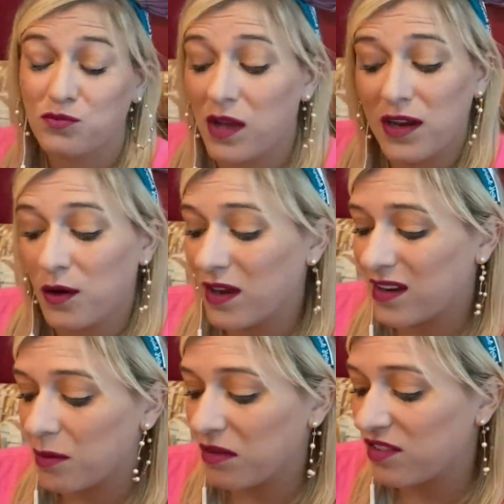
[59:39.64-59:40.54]
I know, I
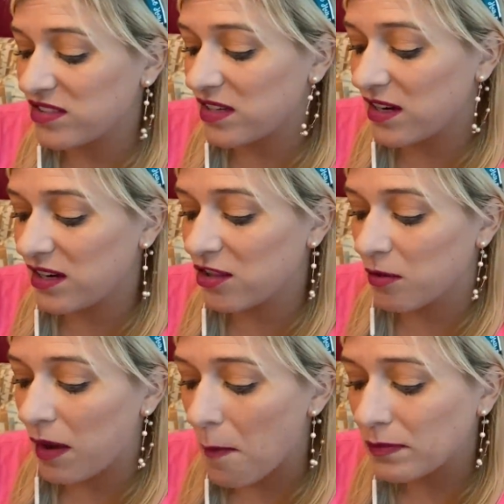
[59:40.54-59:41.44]
can't believe I said it either,
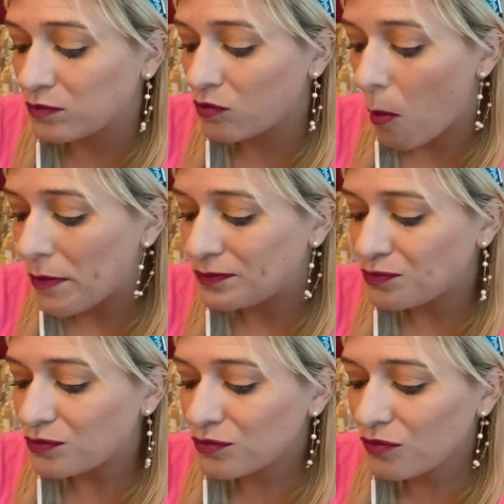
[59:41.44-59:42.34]
but
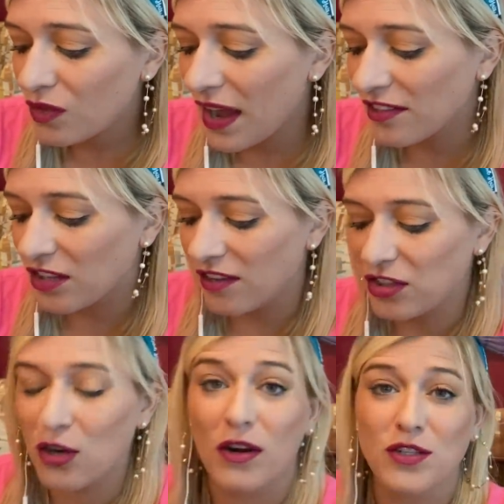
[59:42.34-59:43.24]
I love
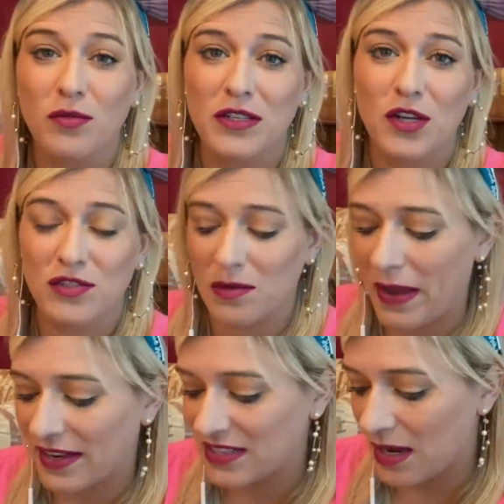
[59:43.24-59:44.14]
the crunch from the toasted
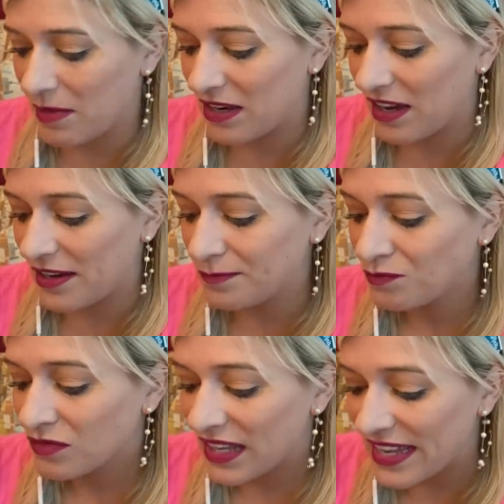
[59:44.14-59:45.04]
macadamia nut
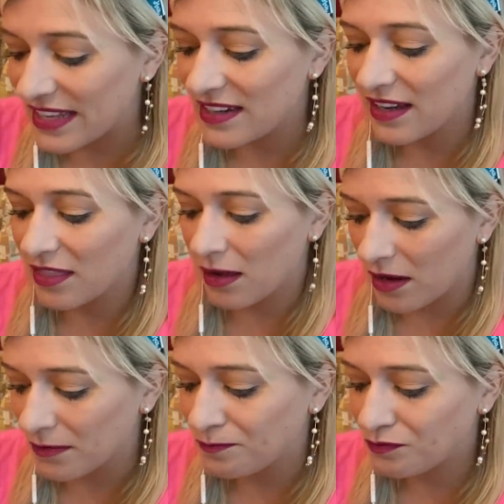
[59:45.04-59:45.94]
in
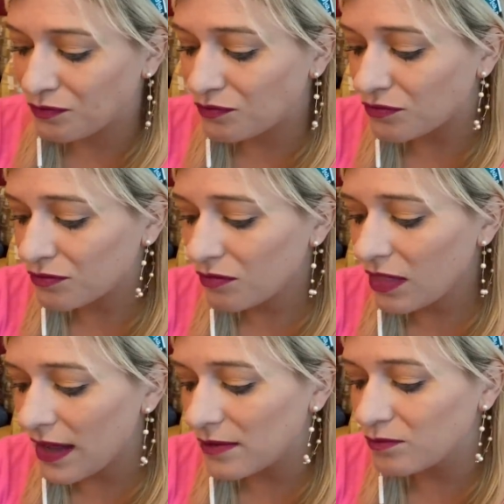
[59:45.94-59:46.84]
the
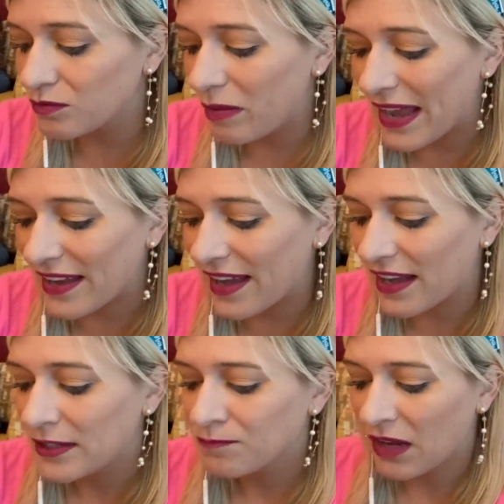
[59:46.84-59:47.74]
pancake.
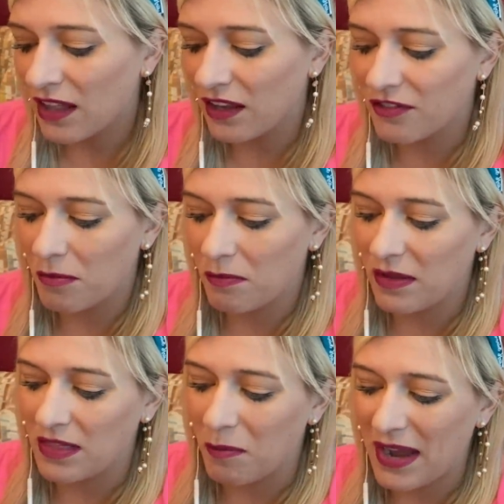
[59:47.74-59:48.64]
I love the,
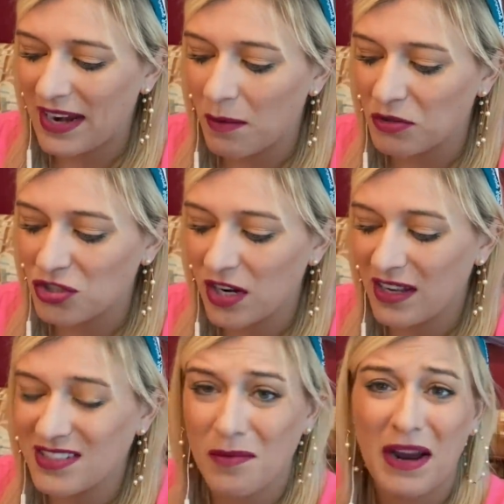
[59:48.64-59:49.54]
the pineapple chutney
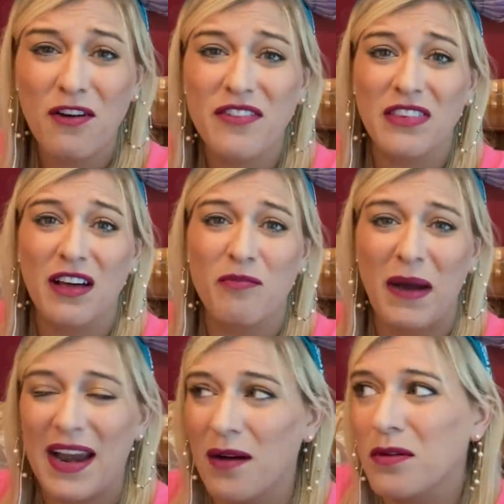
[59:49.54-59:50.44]
on top, and I don't even love
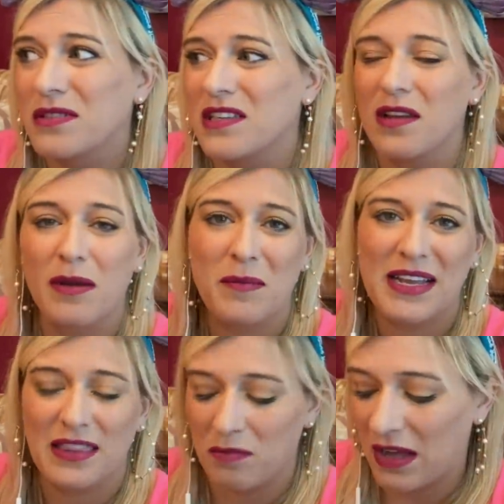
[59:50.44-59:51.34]
pineapple, but something about
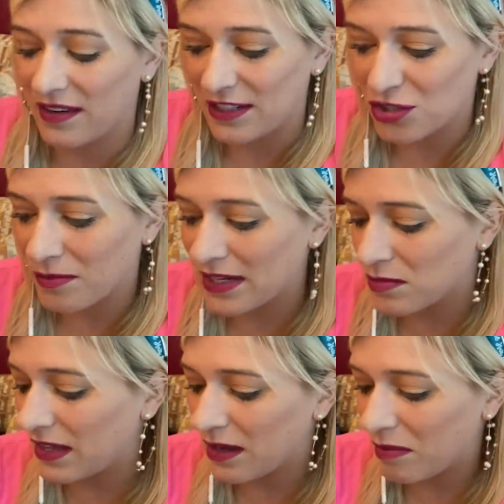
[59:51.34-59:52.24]
being at the Polynesian makes
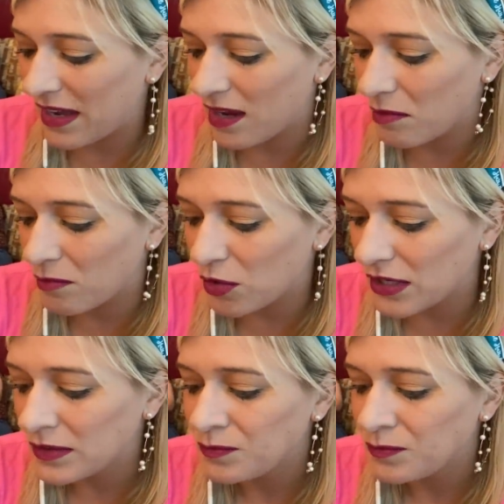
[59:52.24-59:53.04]
me like pineapple more.